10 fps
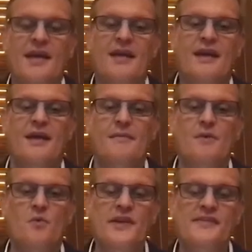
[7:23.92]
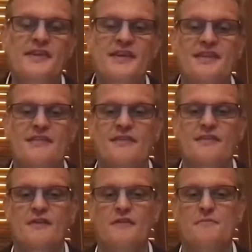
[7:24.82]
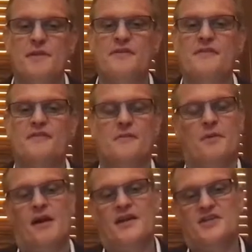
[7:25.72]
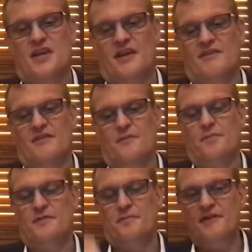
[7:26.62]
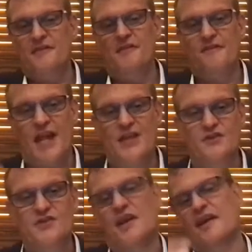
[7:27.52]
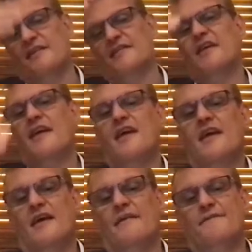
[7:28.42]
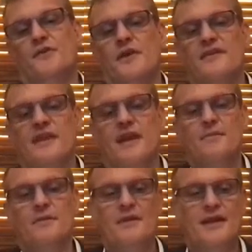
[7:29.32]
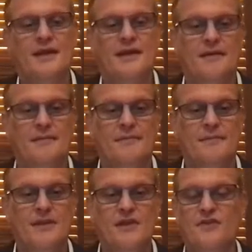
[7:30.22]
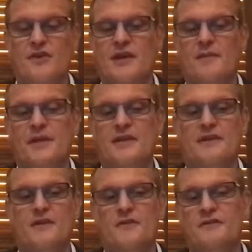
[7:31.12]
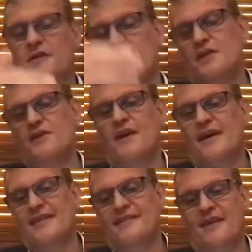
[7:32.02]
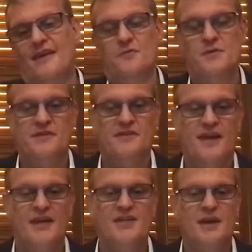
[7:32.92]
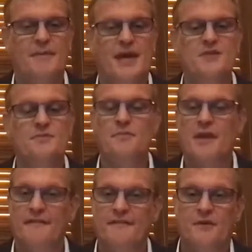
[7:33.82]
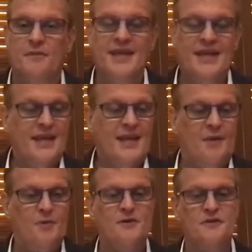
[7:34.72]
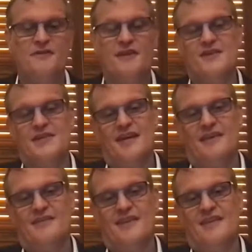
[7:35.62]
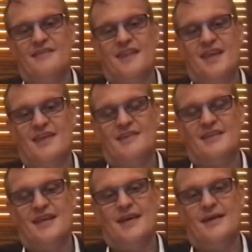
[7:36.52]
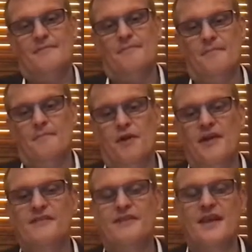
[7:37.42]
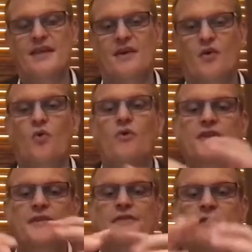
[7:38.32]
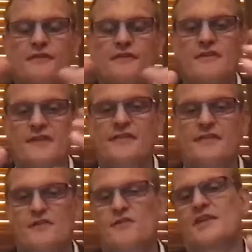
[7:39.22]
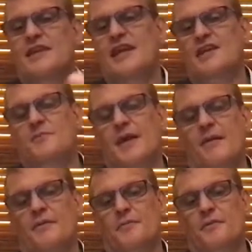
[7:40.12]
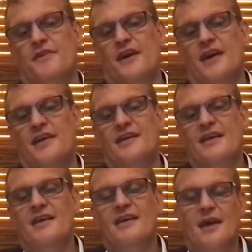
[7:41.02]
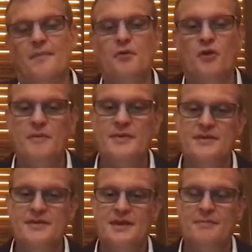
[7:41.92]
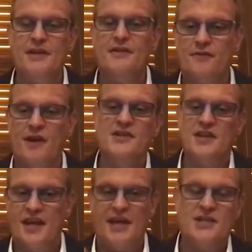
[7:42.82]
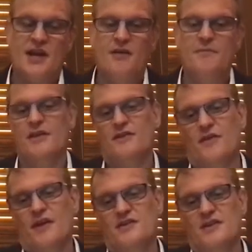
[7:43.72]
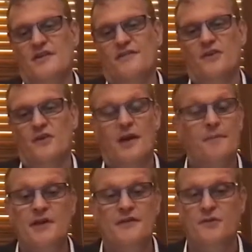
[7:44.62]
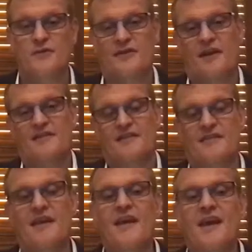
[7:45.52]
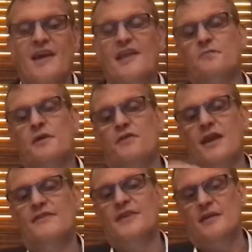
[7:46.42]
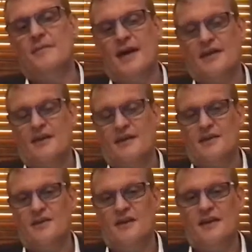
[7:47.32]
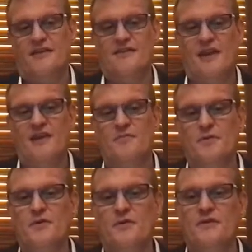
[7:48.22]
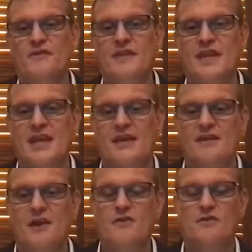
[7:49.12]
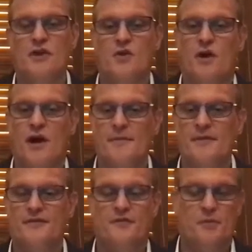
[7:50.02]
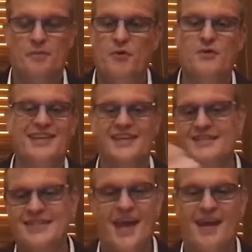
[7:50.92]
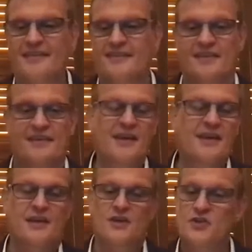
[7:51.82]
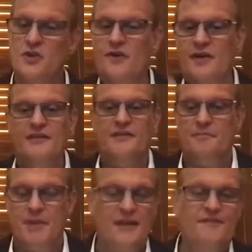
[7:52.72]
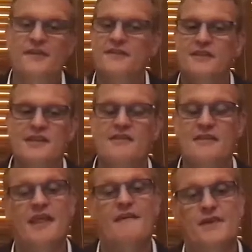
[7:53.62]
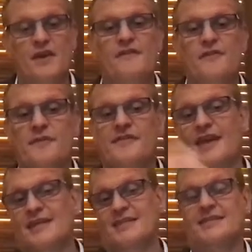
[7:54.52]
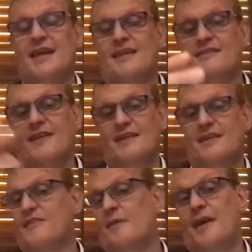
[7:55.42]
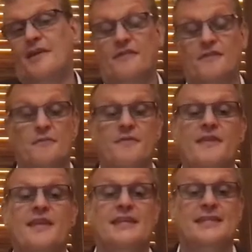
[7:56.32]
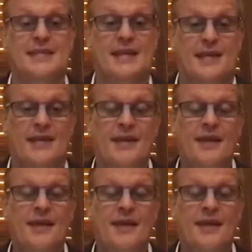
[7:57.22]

Um, we see this in sort of business supply chains or business value chains. Um, for example, um, you've got companies like Gusto in the United States, which is an HR management platform. And what Gusto does is that it um, brings together all the different services that you need to be able to provide employment administration and HR administration for companies of all sizes. And that's pretty relevant in a market like the United States because the local requirements for reporting and tax and insurance and benefits and things like that vary from state to state and in some cases from city to city.